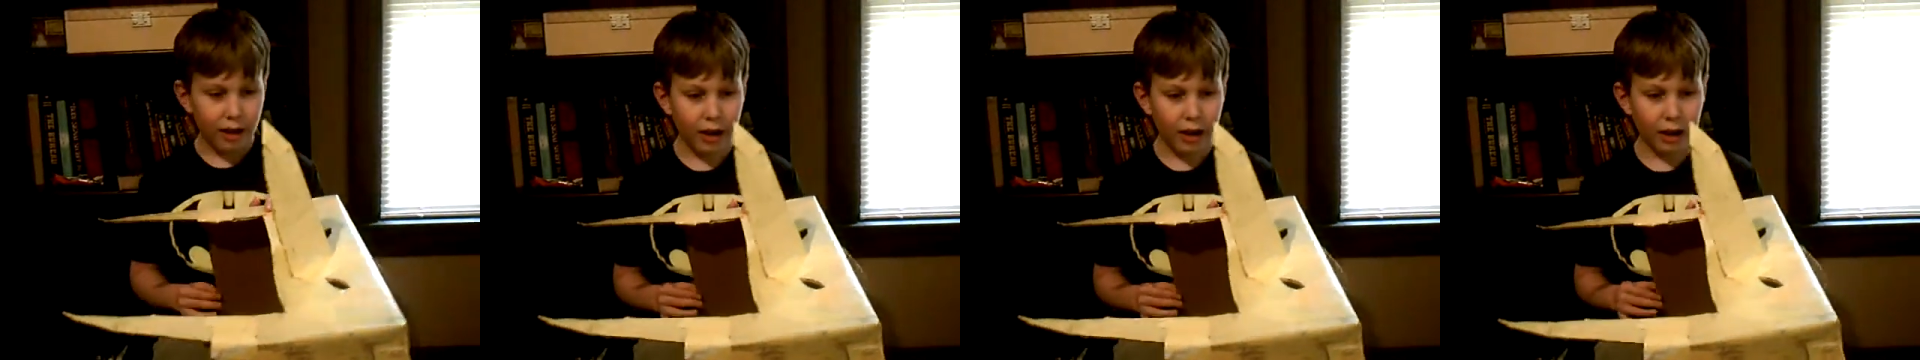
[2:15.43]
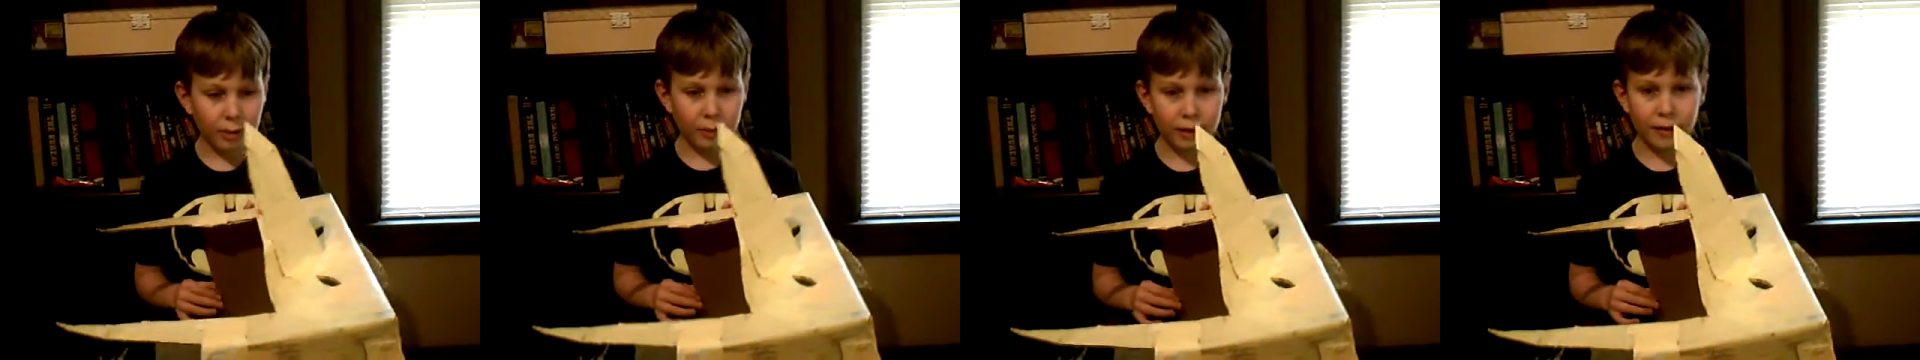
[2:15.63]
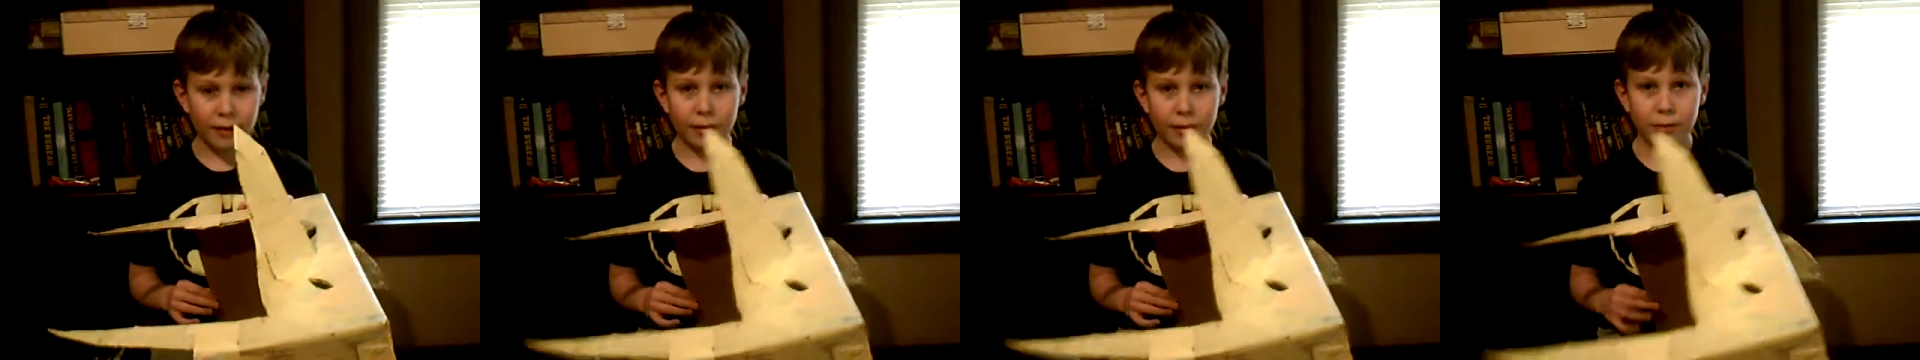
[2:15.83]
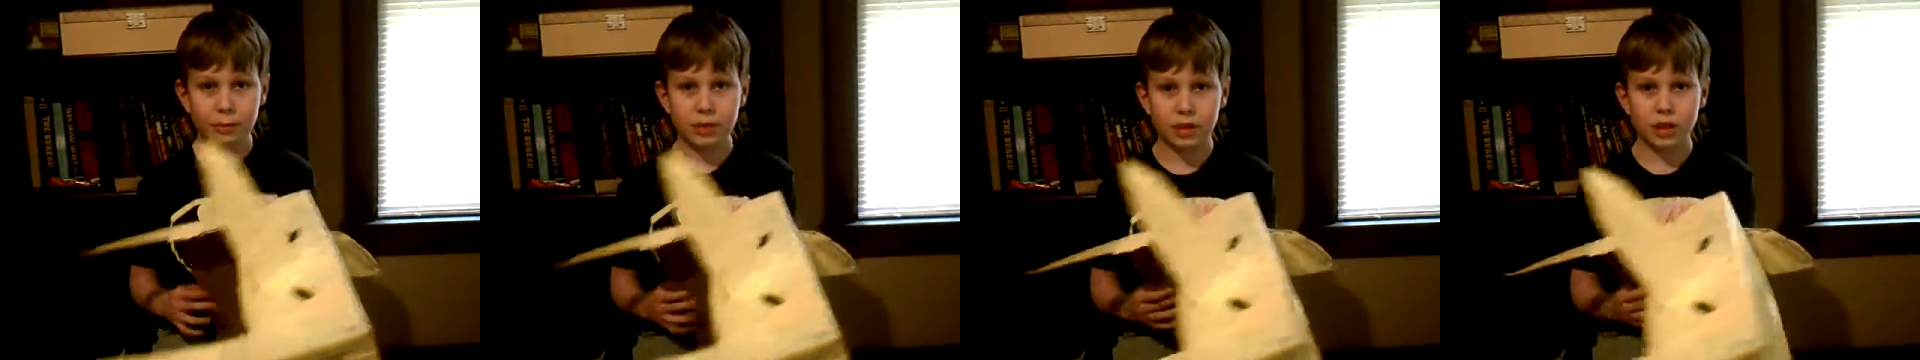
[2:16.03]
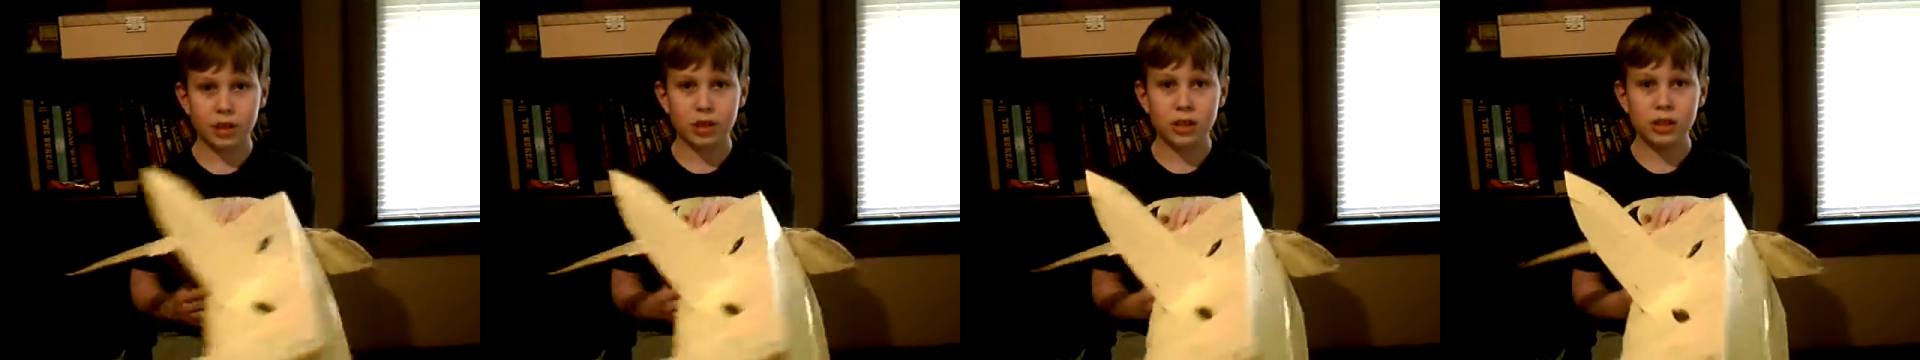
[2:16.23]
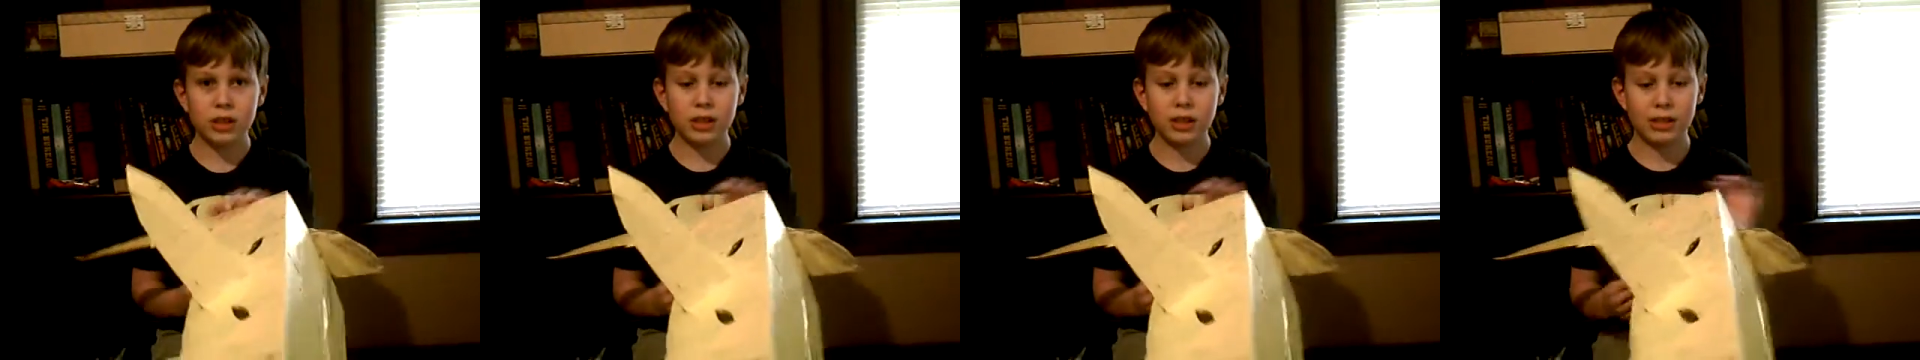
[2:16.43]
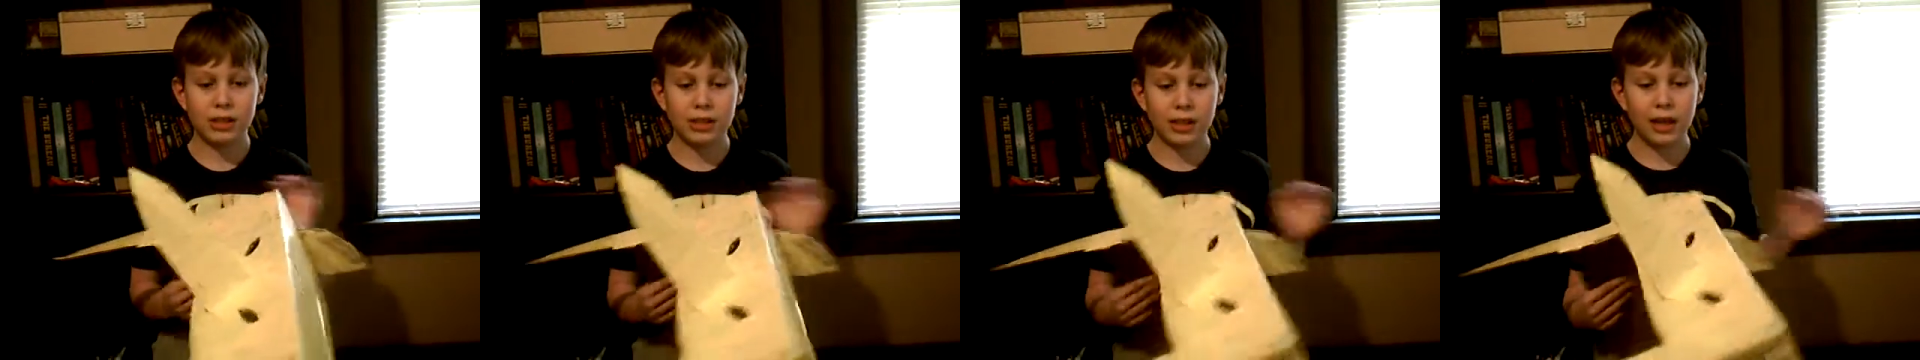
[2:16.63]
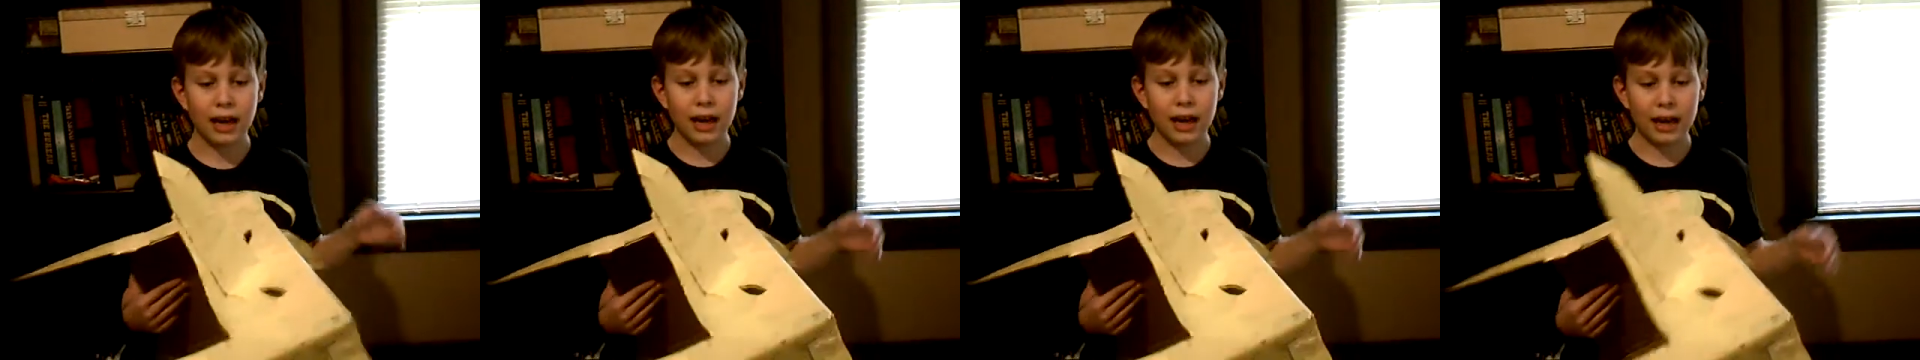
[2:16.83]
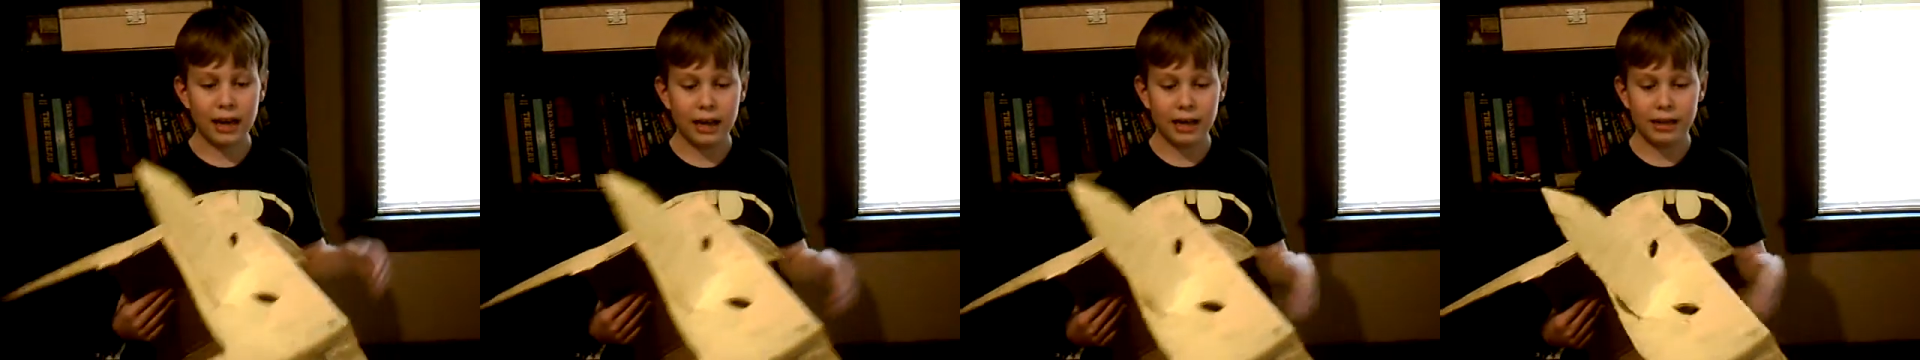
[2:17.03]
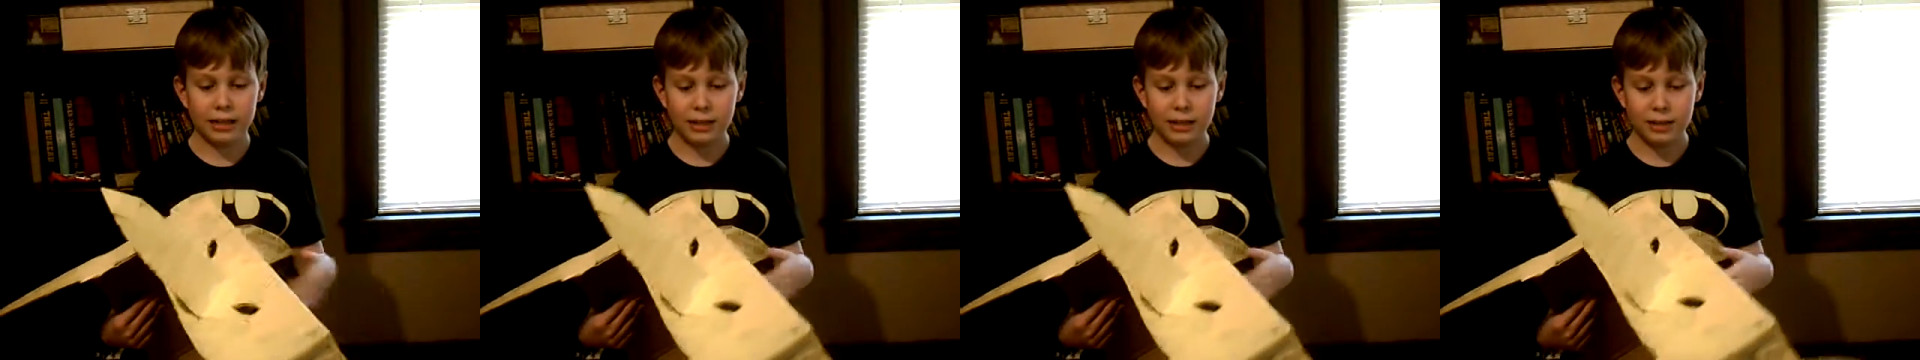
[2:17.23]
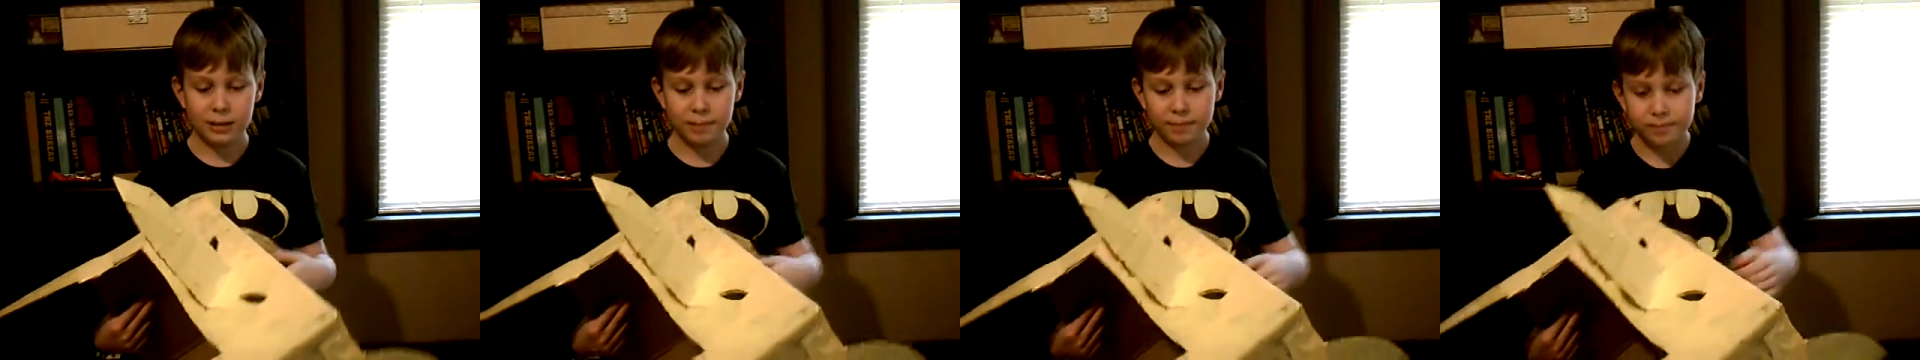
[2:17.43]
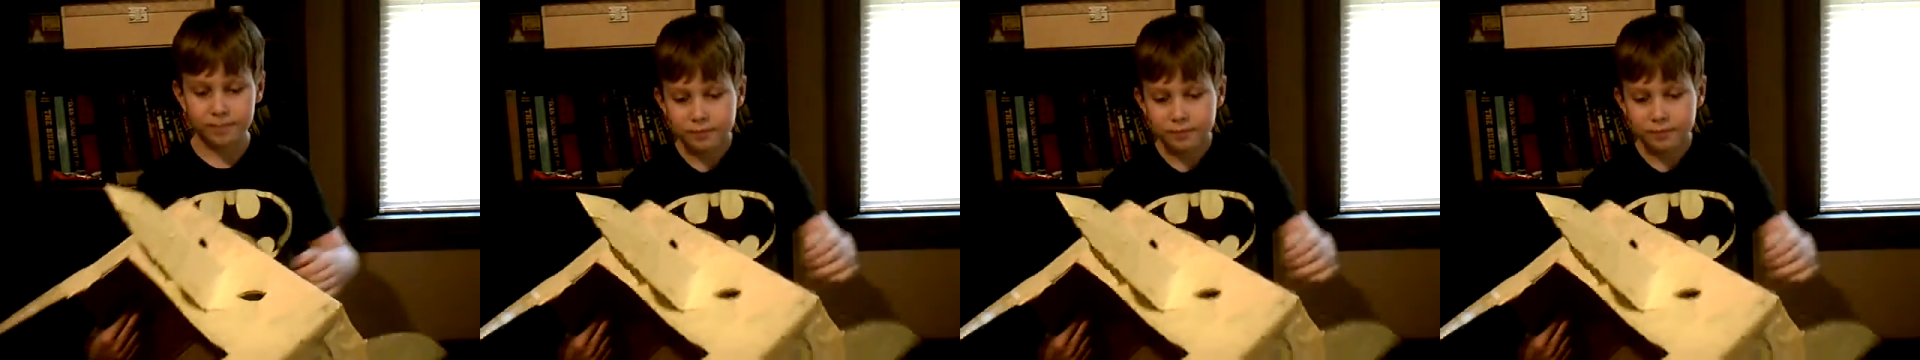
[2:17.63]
one that was just the size